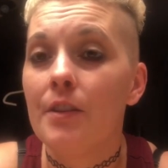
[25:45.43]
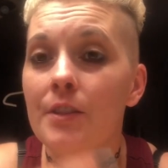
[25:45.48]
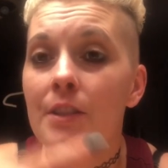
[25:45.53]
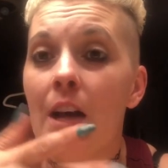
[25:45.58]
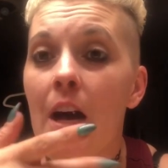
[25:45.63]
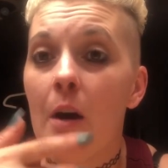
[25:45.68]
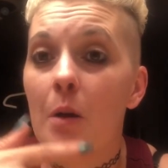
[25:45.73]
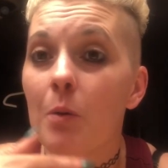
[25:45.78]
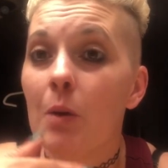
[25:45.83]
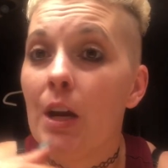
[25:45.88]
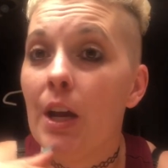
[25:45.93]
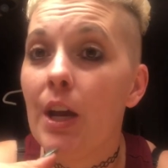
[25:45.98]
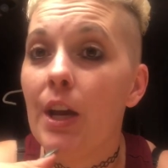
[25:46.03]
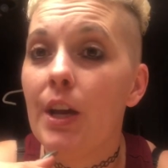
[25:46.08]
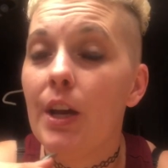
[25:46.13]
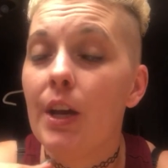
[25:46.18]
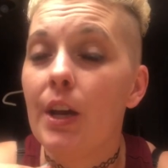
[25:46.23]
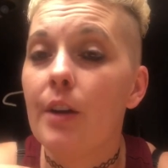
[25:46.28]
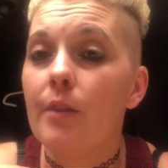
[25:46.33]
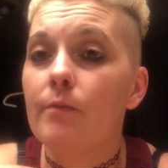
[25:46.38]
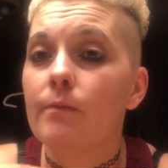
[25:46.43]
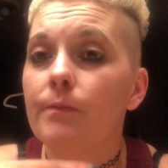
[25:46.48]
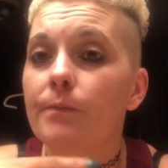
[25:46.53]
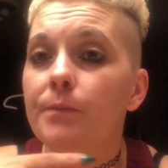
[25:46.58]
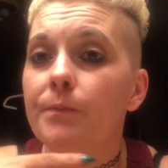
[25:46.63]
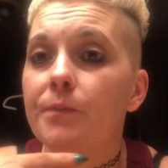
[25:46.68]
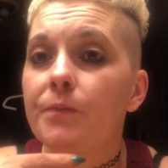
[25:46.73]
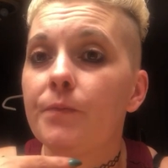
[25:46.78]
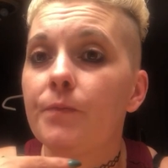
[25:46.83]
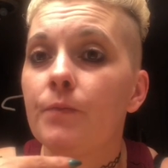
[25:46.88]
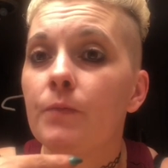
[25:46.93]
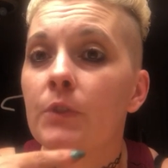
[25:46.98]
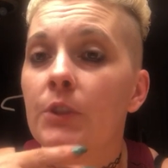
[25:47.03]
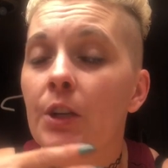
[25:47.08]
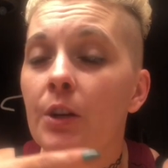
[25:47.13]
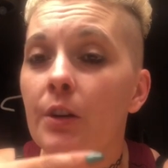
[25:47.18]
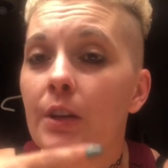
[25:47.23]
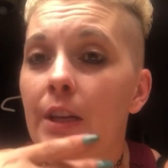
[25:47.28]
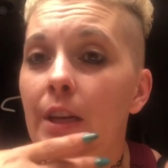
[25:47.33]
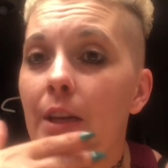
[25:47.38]
that way
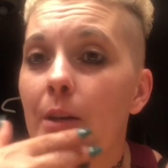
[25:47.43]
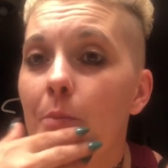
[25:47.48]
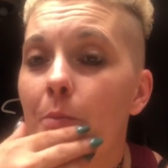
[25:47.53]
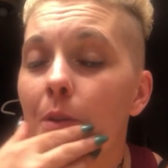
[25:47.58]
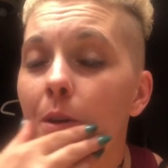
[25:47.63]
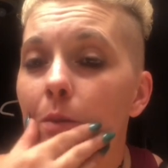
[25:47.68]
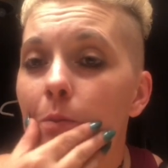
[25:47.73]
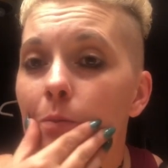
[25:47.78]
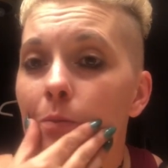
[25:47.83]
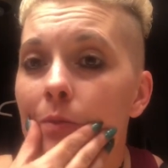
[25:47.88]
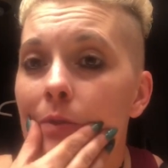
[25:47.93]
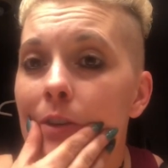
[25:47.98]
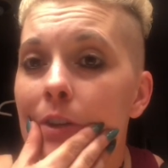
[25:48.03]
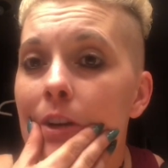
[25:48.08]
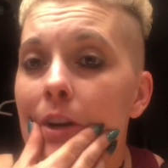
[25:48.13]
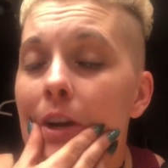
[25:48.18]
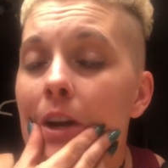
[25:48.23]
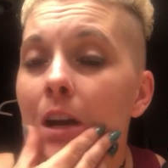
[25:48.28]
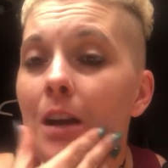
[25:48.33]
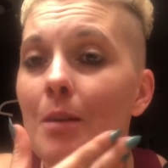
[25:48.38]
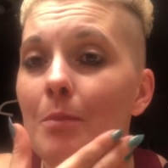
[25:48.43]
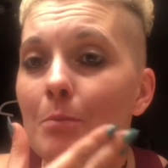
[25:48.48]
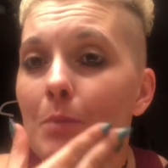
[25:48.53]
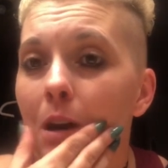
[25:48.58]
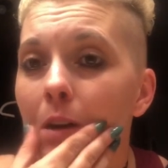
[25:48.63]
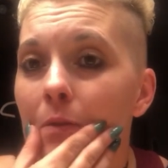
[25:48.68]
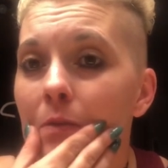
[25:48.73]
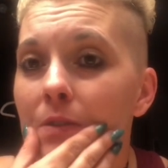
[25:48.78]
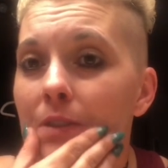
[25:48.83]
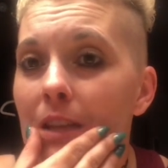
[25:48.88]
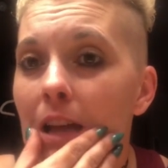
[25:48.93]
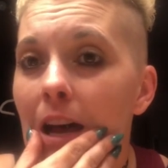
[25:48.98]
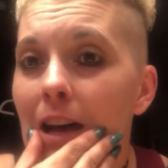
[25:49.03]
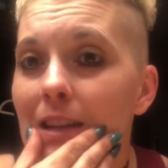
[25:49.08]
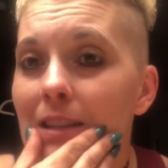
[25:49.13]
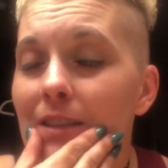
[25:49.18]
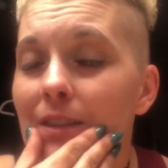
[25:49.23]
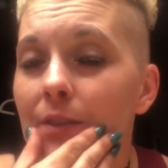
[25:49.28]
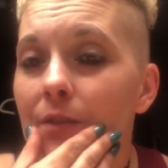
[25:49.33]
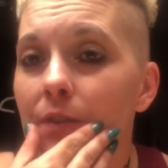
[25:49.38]
you're keeping both
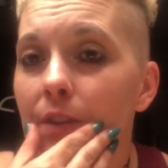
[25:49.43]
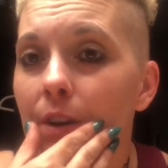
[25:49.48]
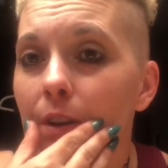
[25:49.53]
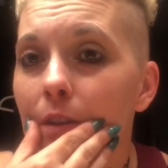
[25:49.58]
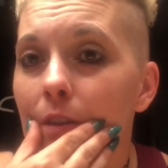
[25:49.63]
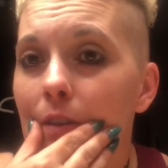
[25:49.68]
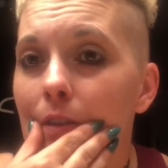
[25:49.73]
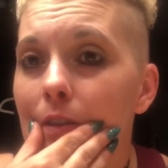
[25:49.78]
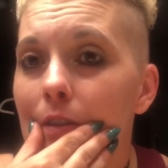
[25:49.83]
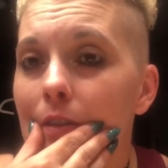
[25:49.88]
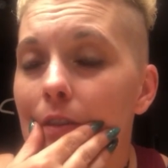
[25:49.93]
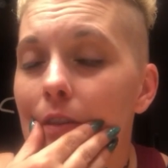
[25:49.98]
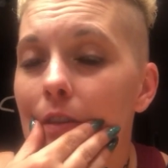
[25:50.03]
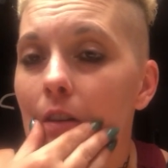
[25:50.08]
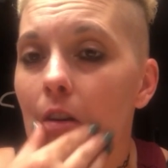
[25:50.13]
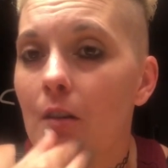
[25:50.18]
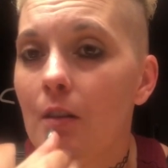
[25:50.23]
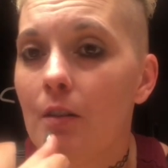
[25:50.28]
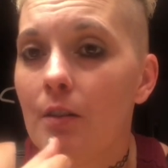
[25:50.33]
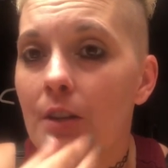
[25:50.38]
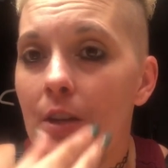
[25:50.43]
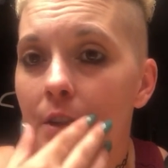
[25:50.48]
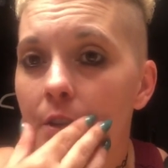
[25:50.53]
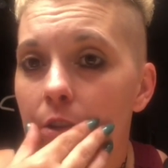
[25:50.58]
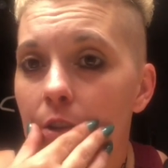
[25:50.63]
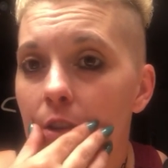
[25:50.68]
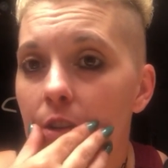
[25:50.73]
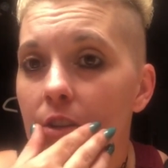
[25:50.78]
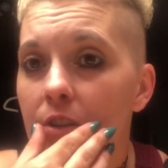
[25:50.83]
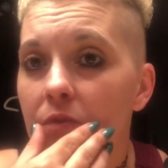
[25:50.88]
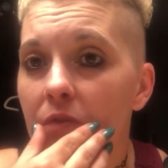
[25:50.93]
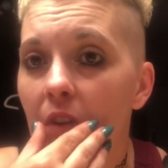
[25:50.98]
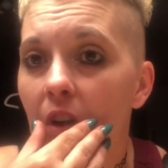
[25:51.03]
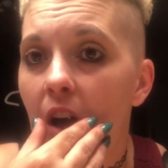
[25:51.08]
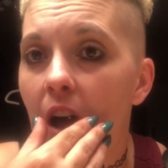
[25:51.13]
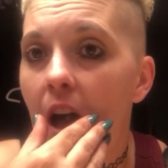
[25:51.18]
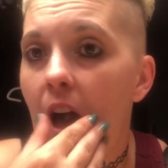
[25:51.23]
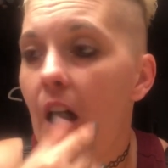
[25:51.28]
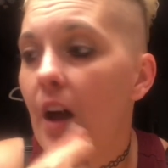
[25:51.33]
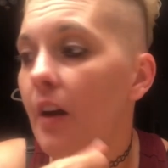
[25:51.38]
sides of your dentures
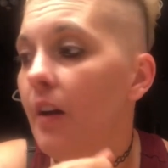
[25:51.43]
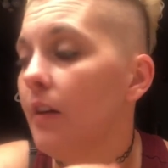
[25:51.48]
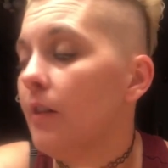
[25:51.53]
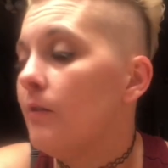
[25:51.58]
flat.